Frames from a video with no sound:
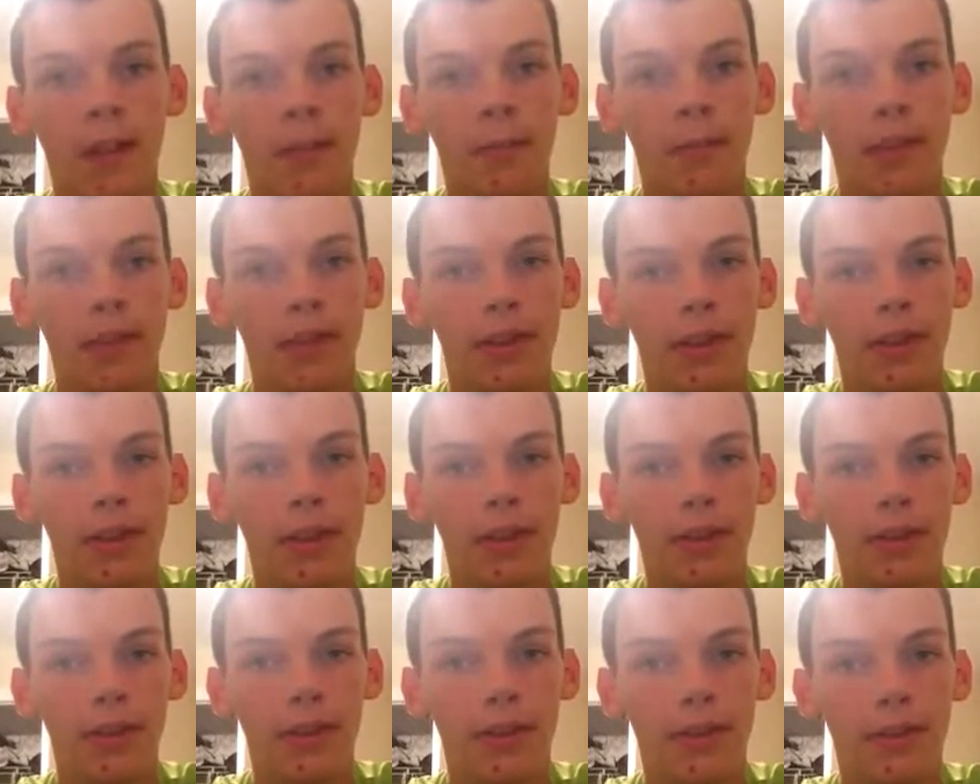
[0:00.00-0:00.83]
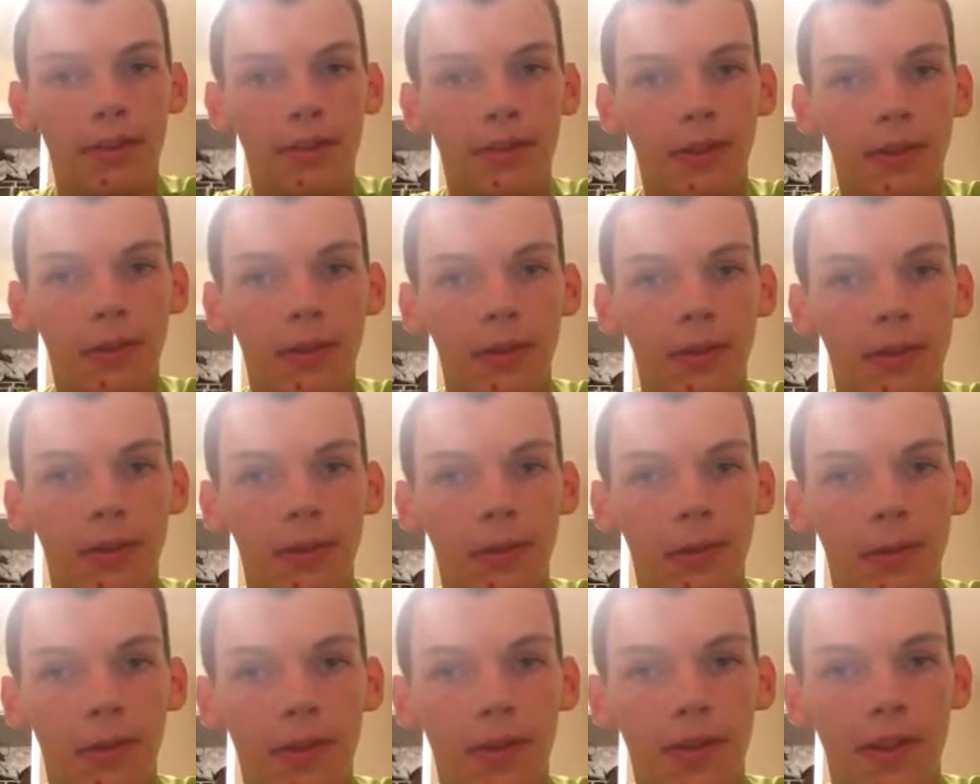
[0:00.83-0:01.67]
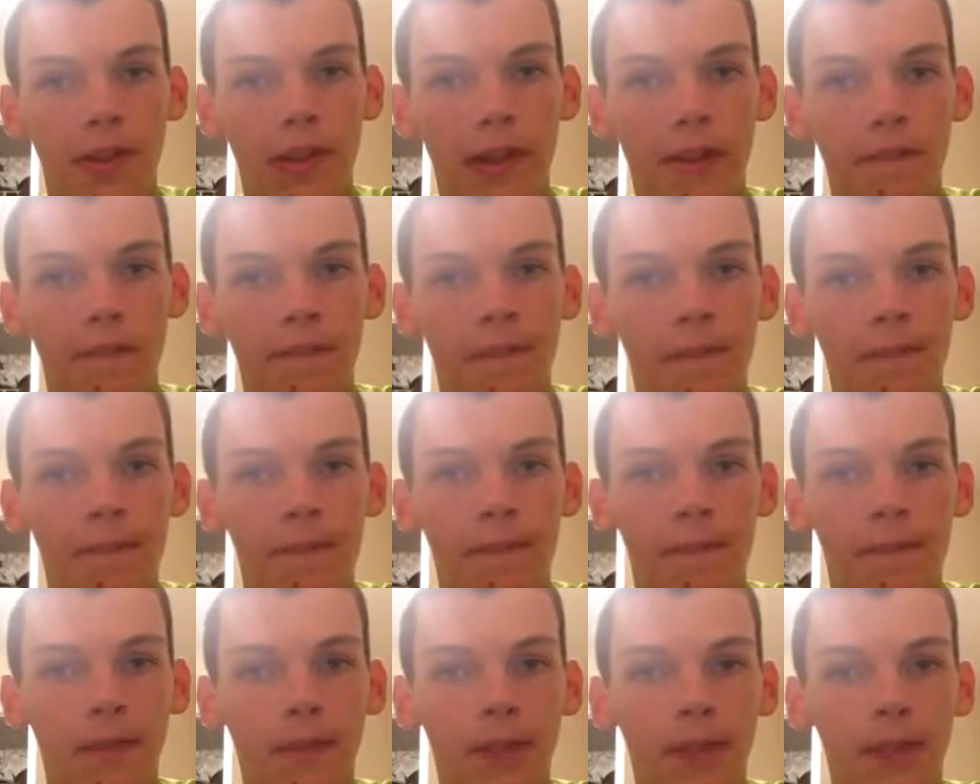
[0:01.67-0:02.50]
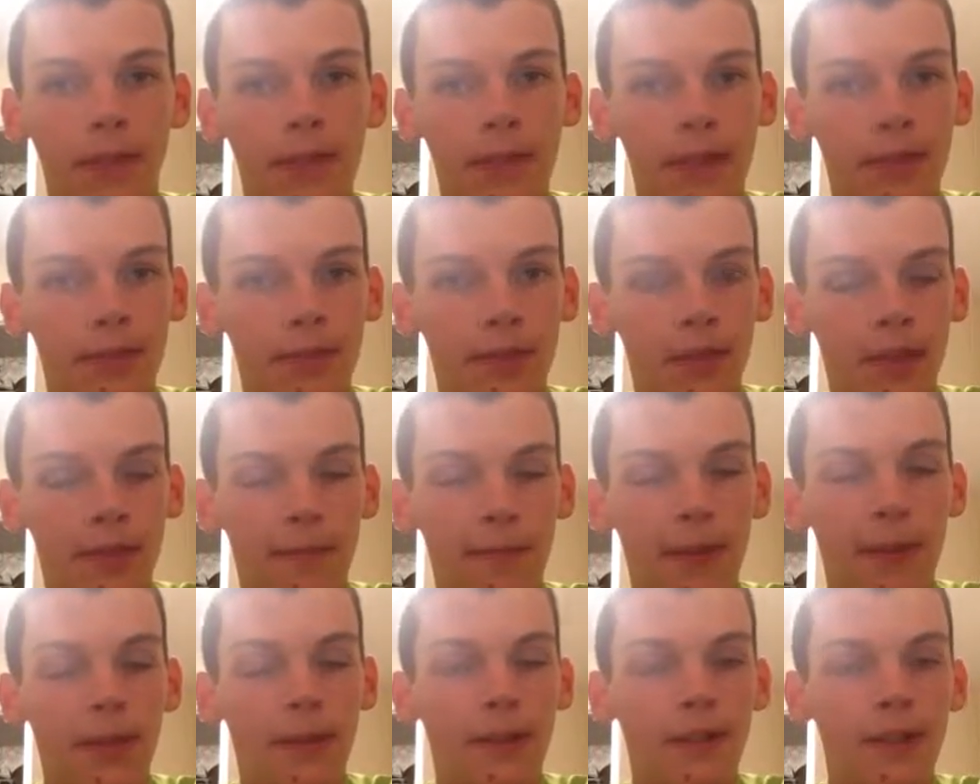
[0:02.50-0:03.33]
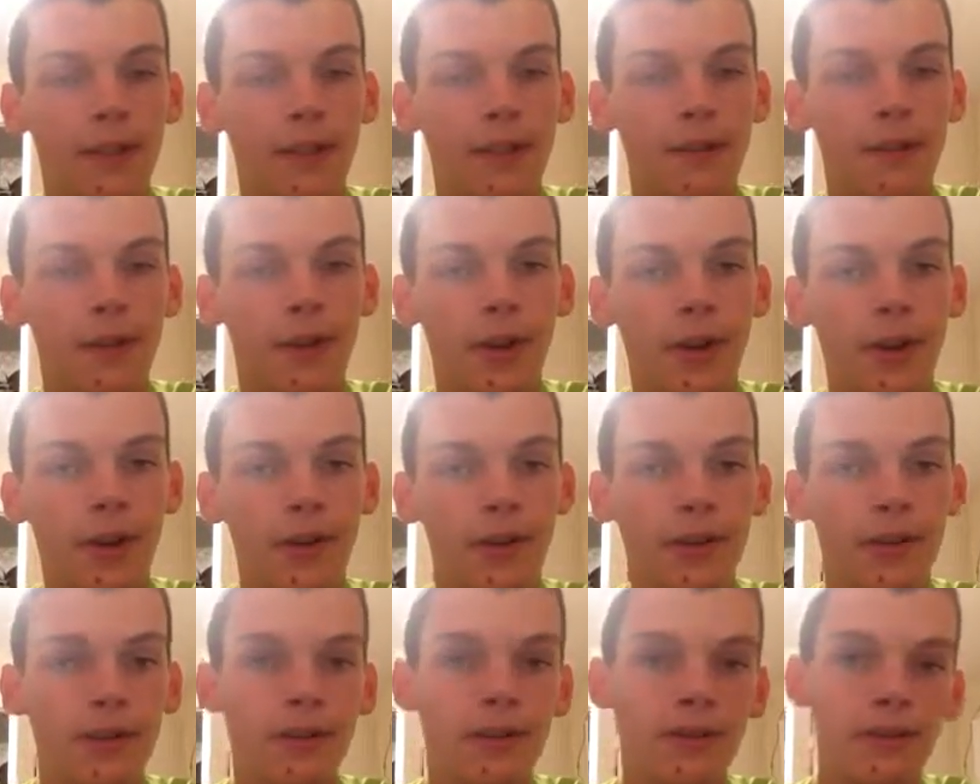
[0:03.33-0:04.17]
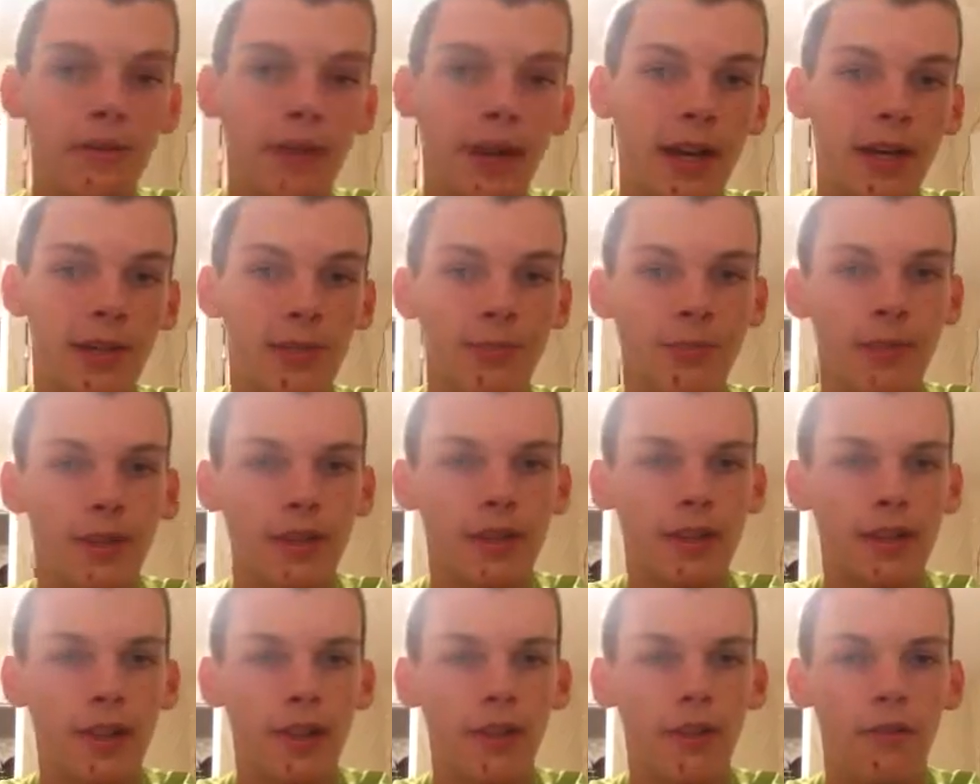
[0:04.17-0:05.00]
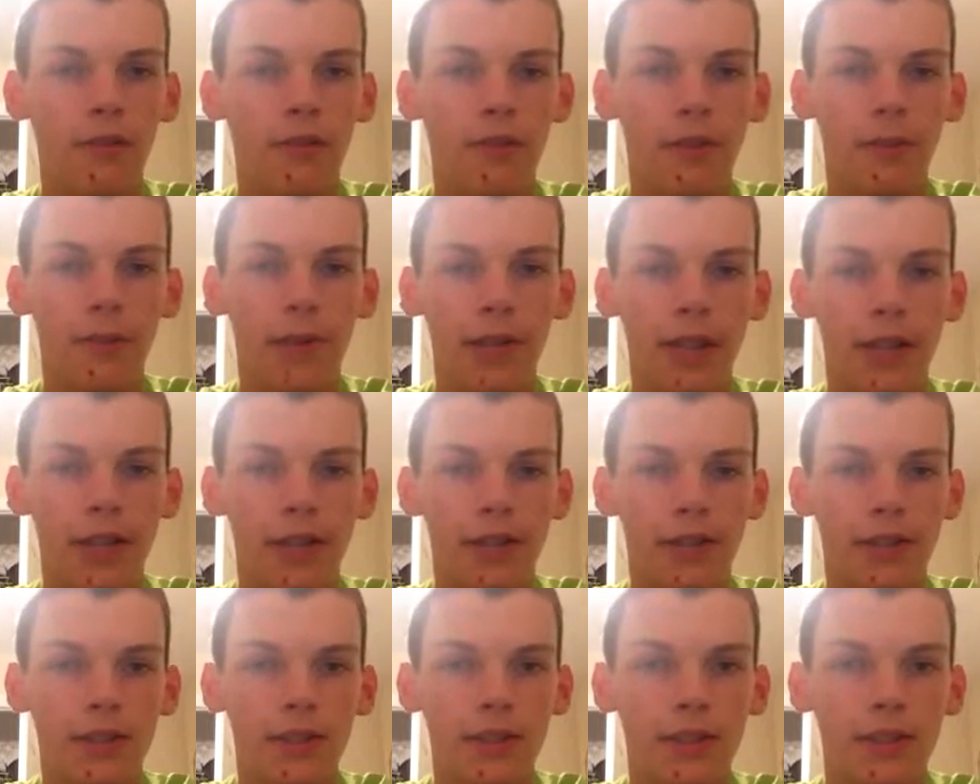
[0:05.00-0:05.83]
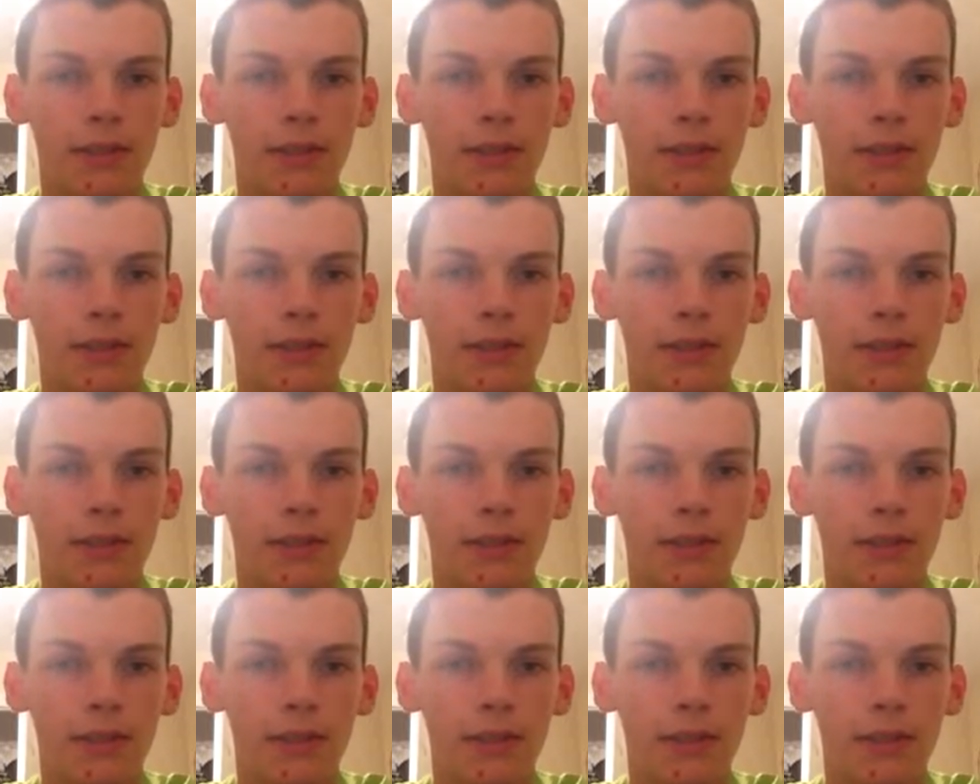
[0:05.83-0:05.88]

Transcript: But thank you to those of you who supported that. So that's where I've been as far as past week. Now for the past